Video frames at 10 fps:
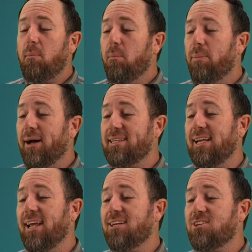But
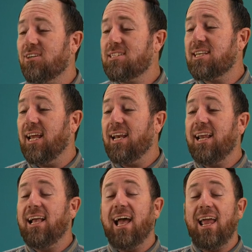electrons
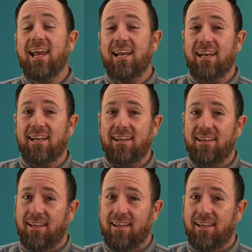can gain,